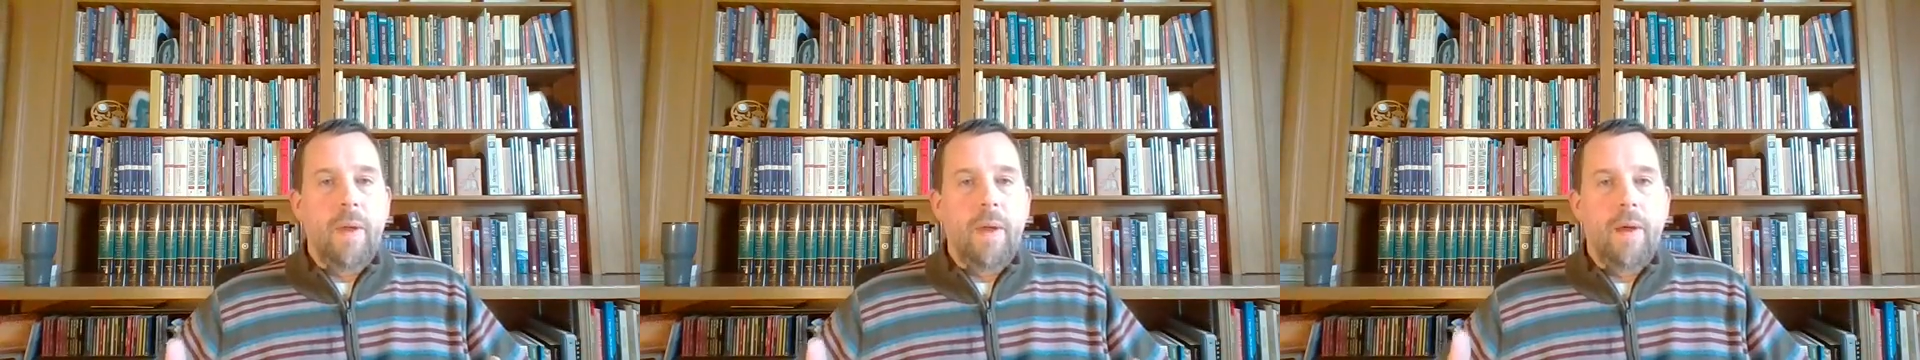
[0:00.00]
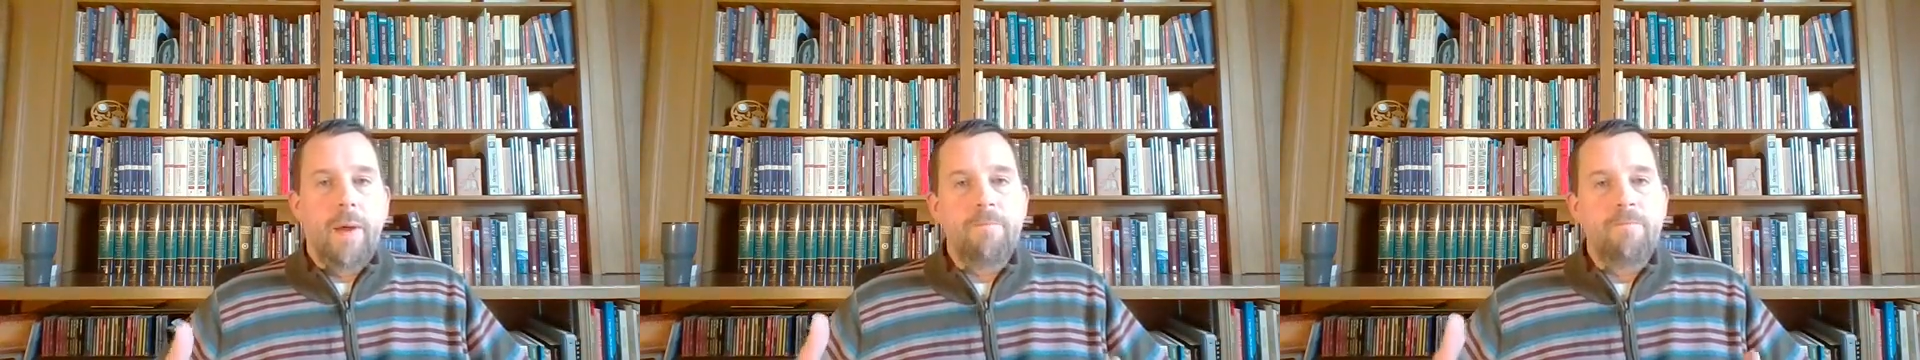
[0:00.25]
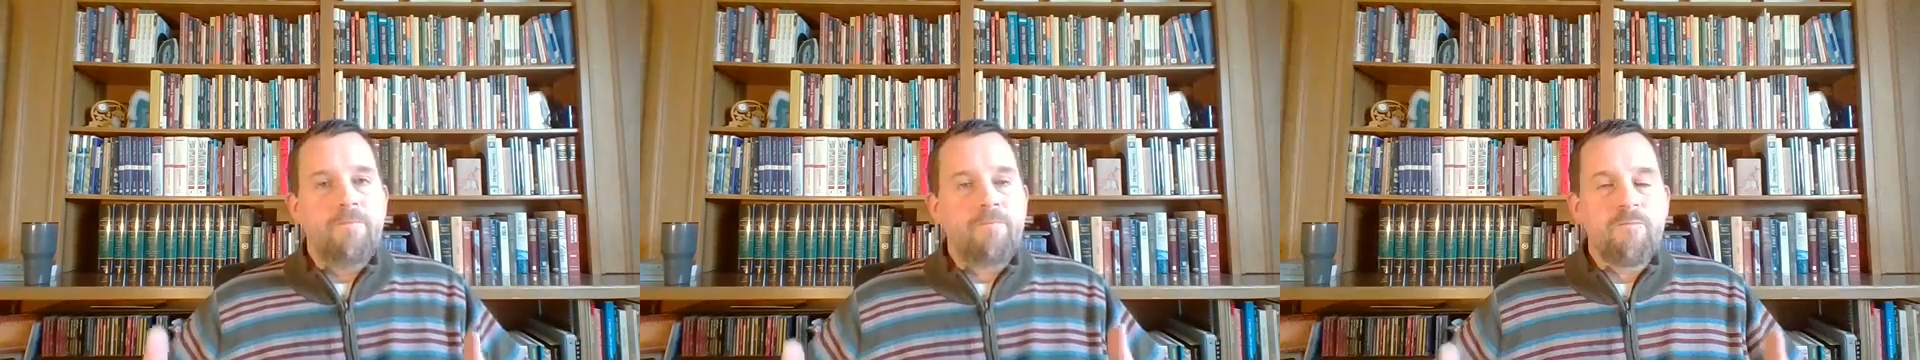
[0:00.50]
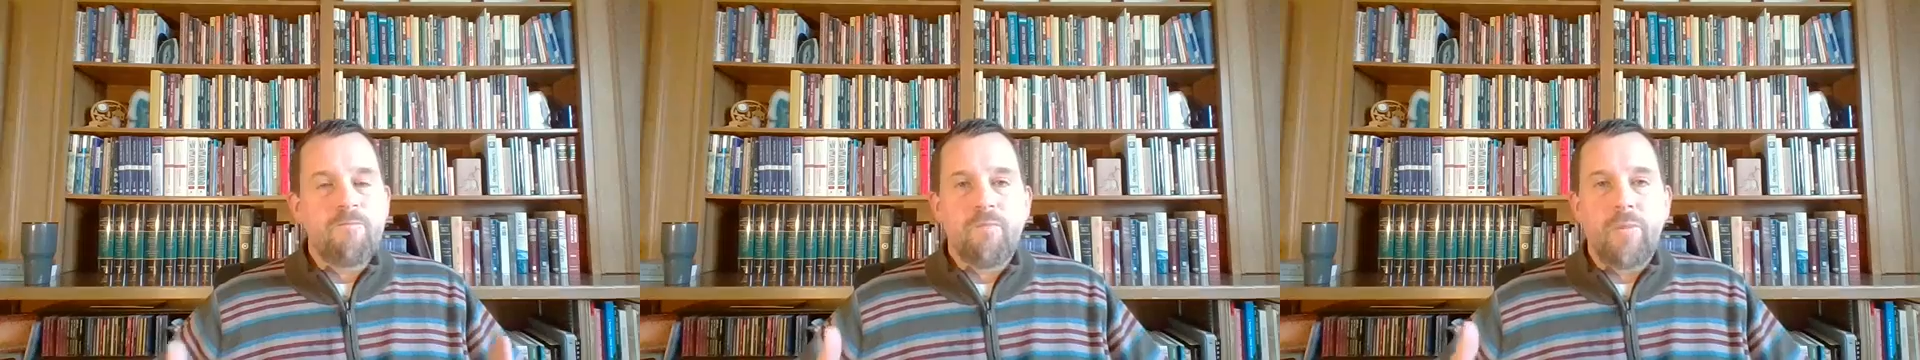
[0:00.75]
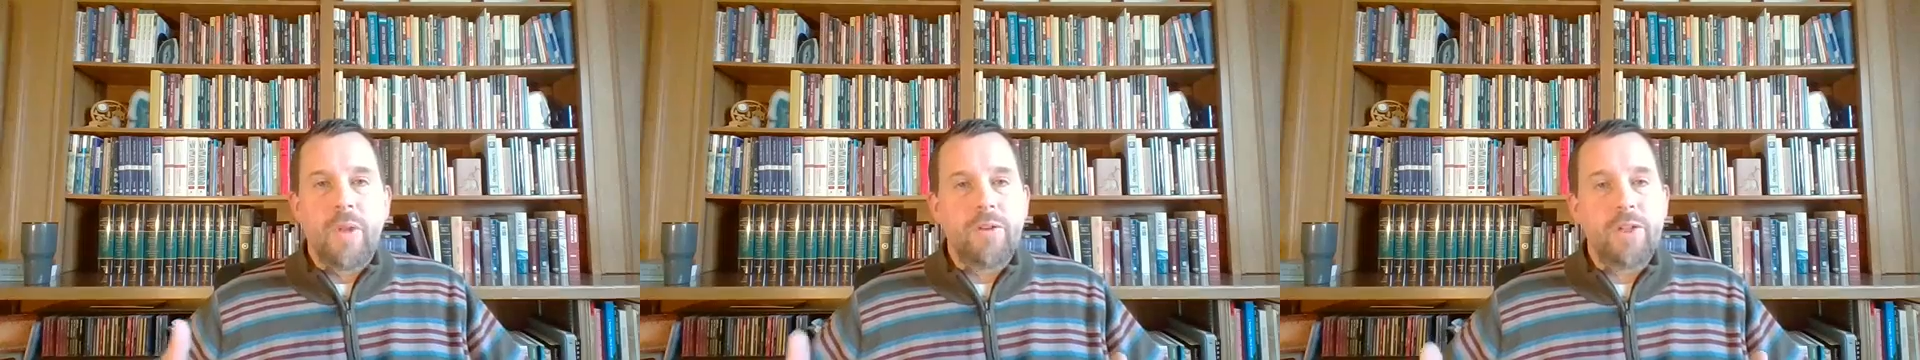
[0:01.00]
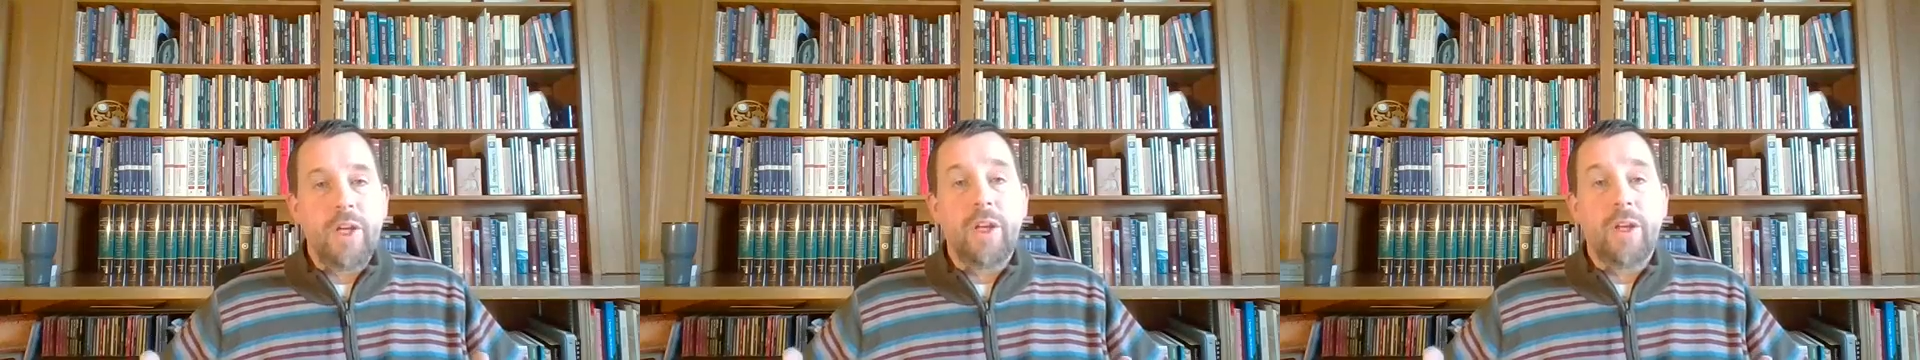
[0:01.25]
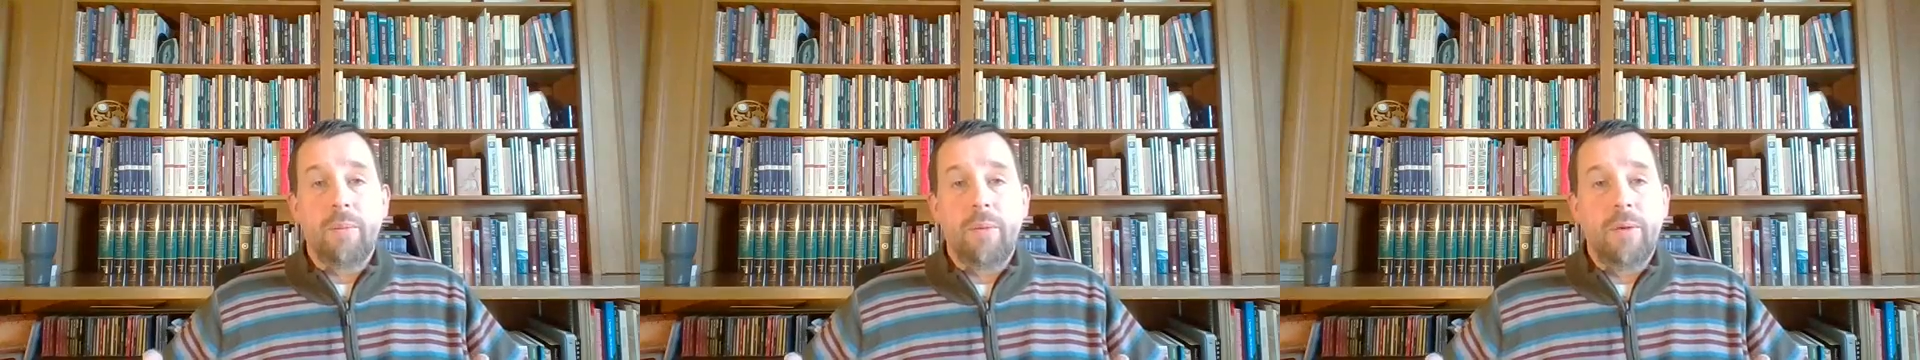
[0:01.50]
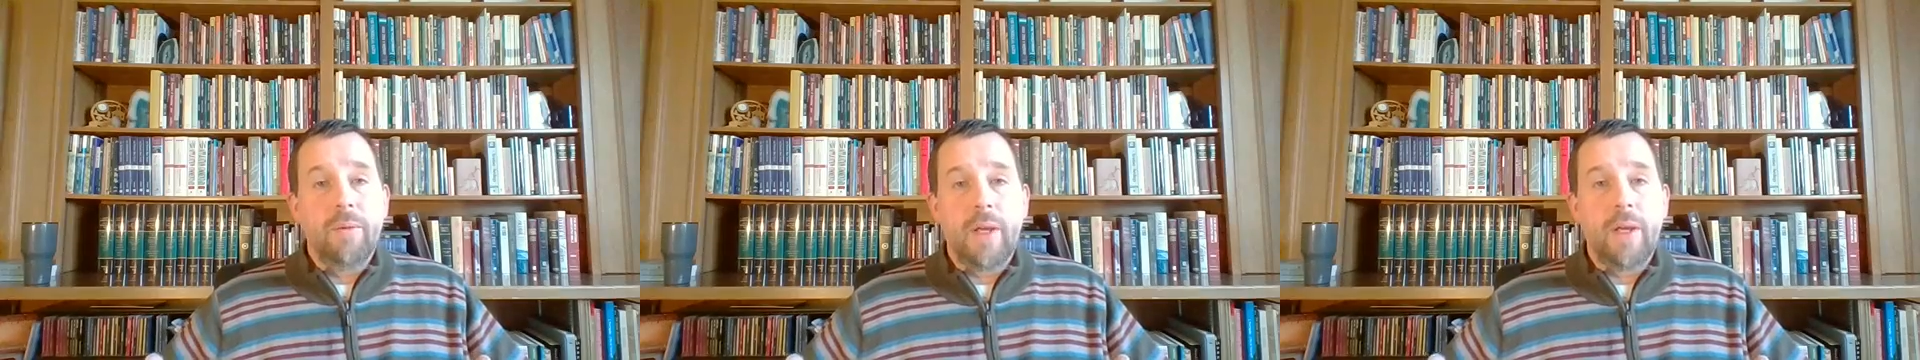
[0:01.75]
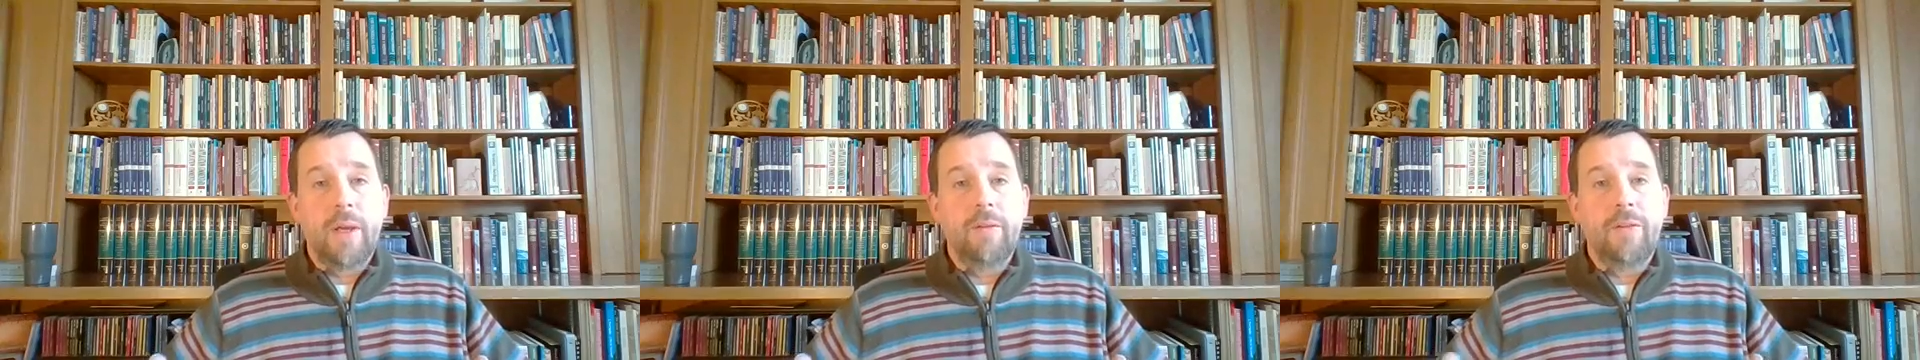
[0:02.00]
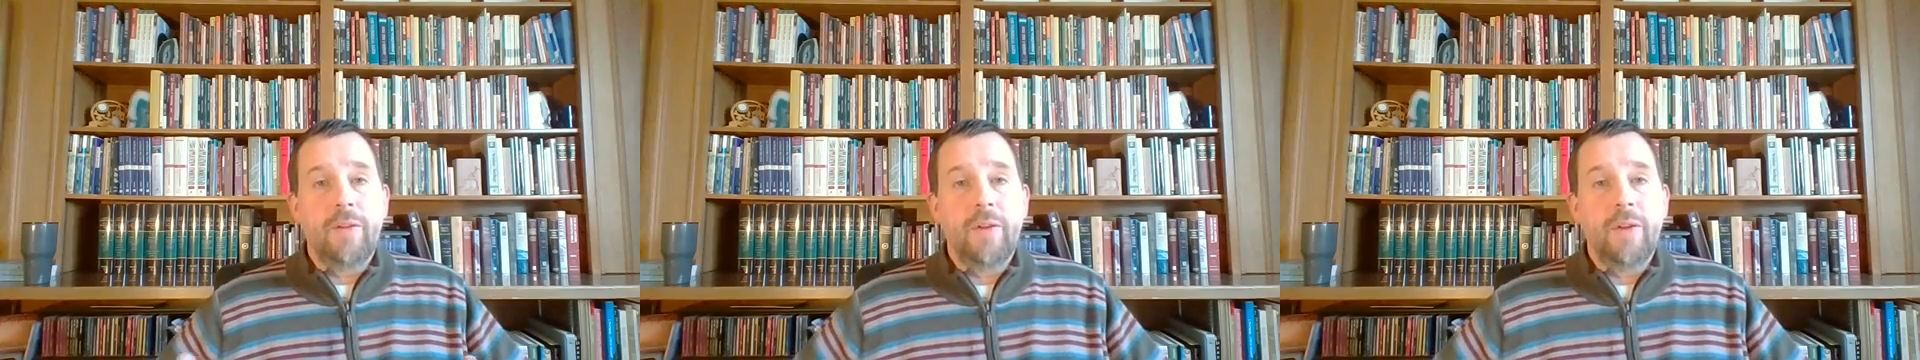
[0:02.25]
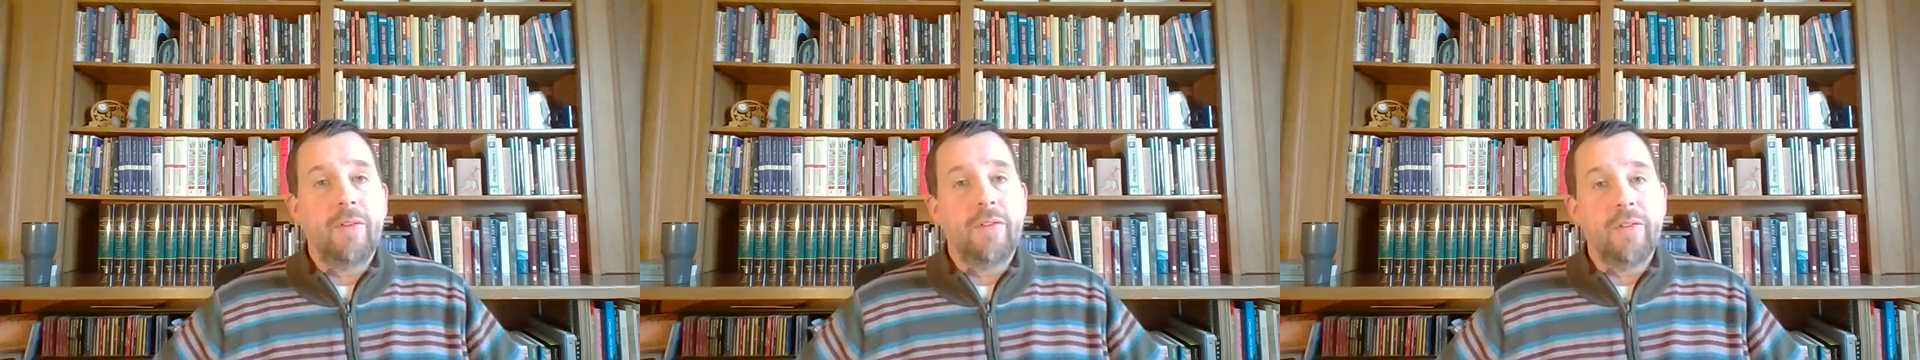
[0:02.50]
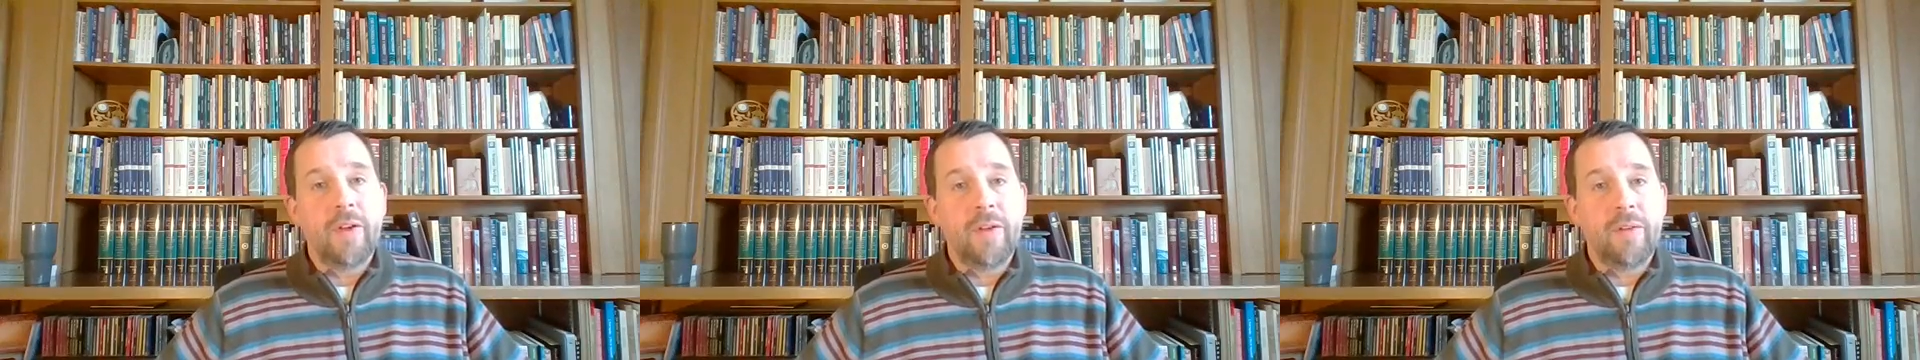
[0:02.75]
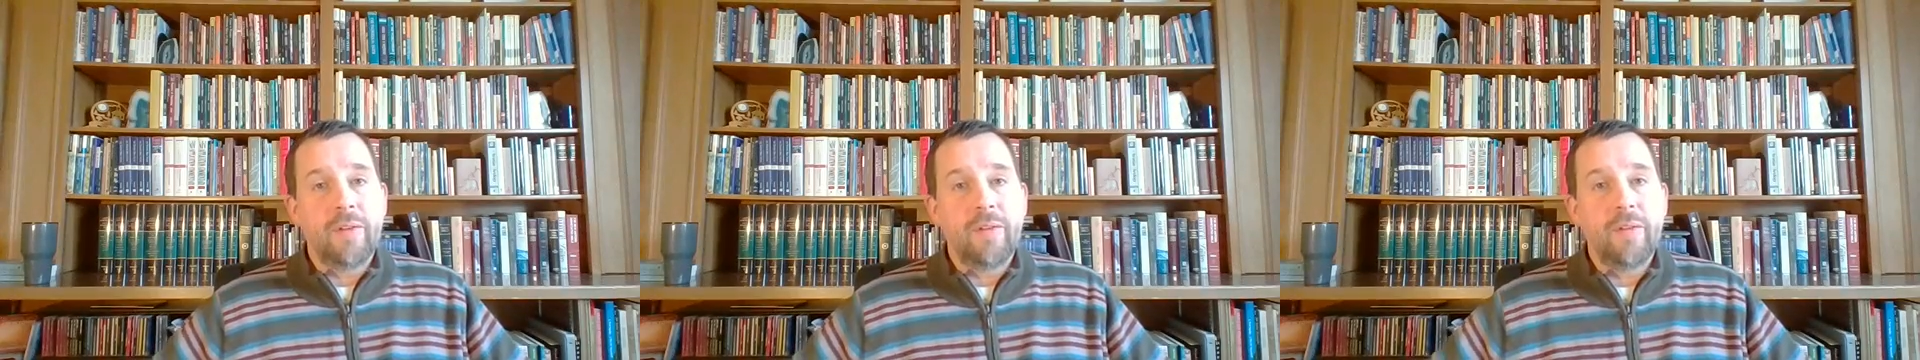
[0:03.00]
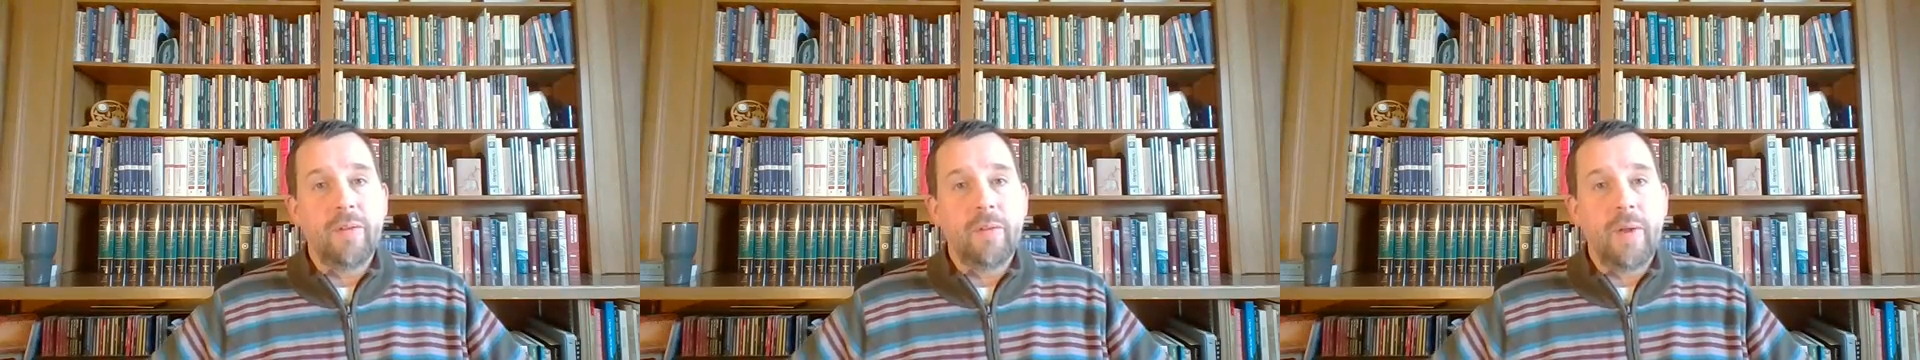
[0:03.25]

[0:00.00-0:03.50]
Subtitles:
um, Jacob gave to his sons